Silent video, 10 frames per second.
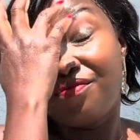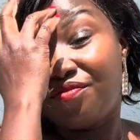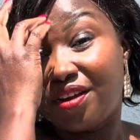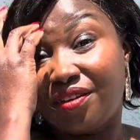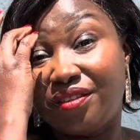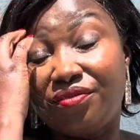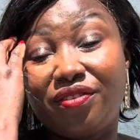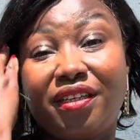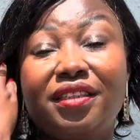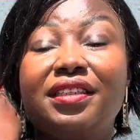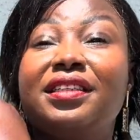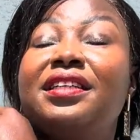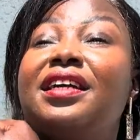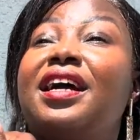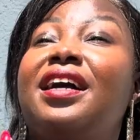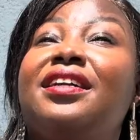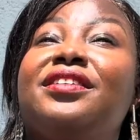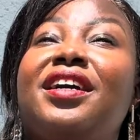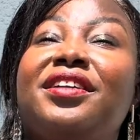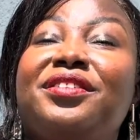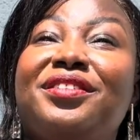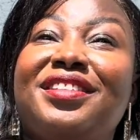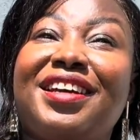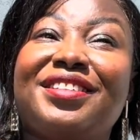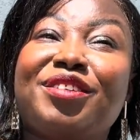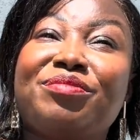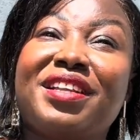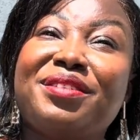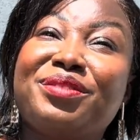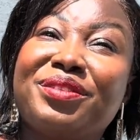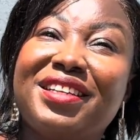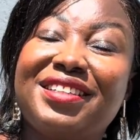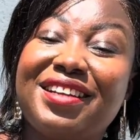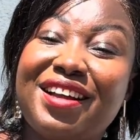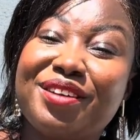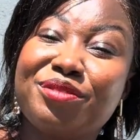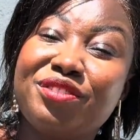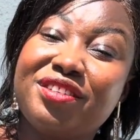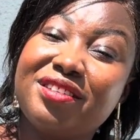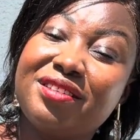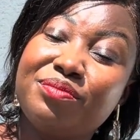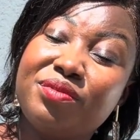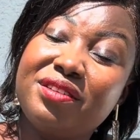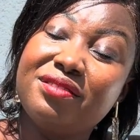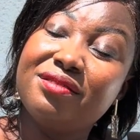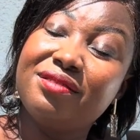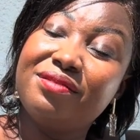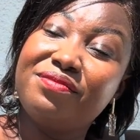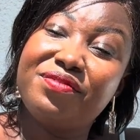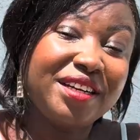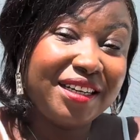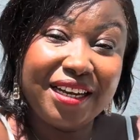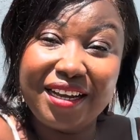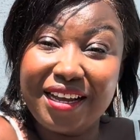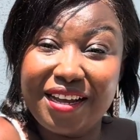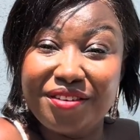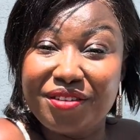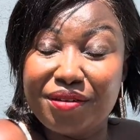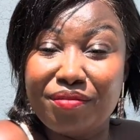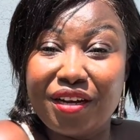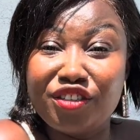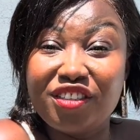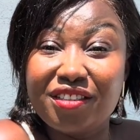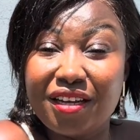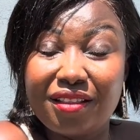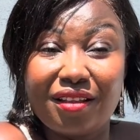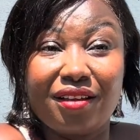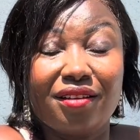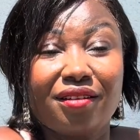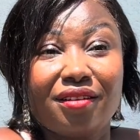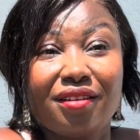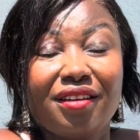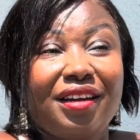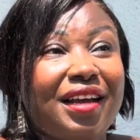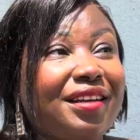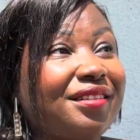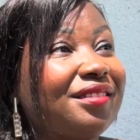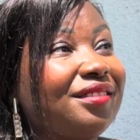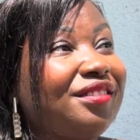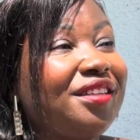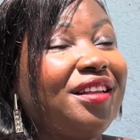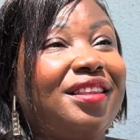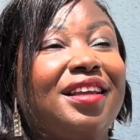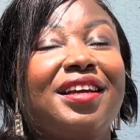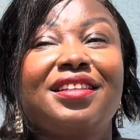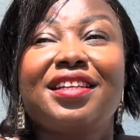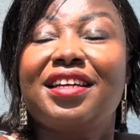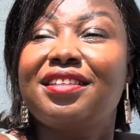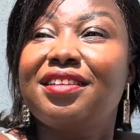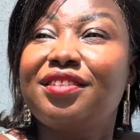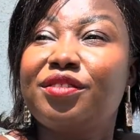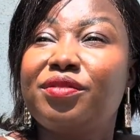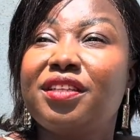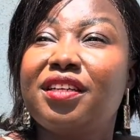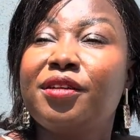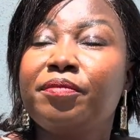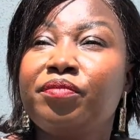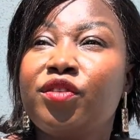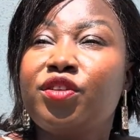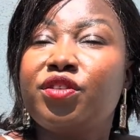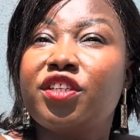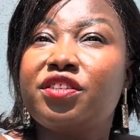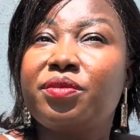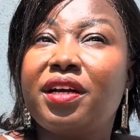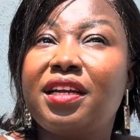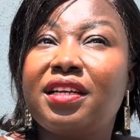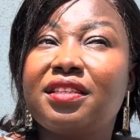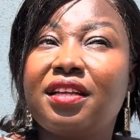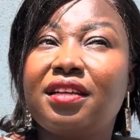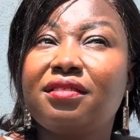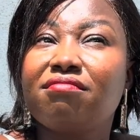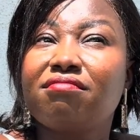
Very, very. I know there are sometimes when I could just be very angry about nothing, like nothing, and then at the end of the day, you just realize that